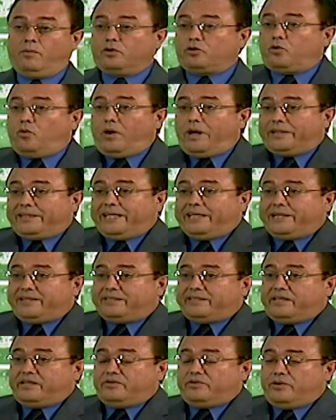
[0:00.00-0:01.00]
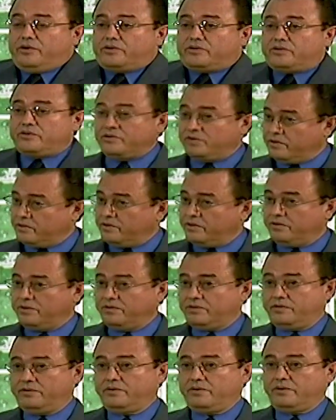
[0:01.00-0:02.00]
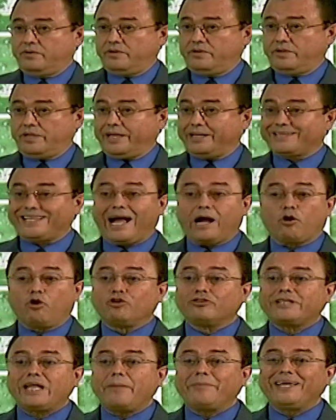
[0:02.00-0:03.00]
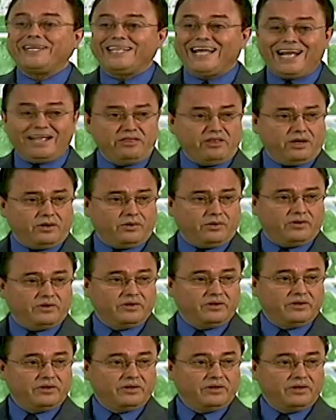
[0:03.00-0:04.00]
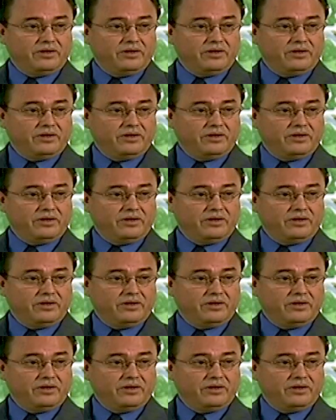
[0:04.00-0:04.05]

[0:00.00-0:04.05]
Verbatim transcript: How are you going to be doing that? You are contaminating them,